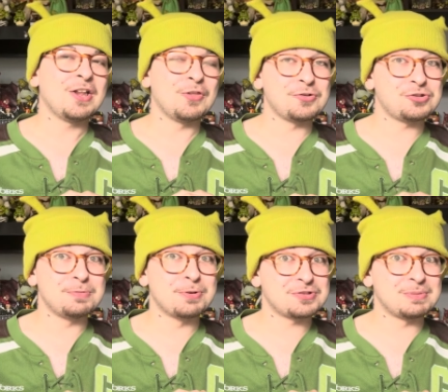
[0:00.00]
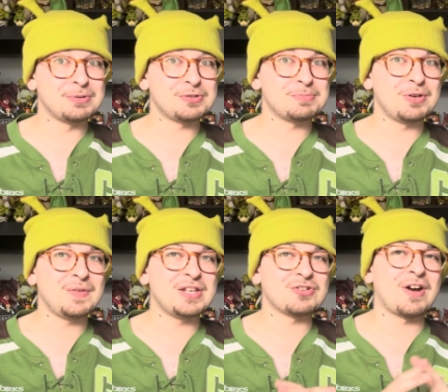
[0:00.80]
Those two Puss in Boots
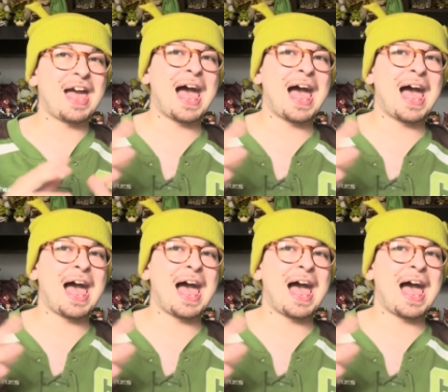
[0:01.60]
movies are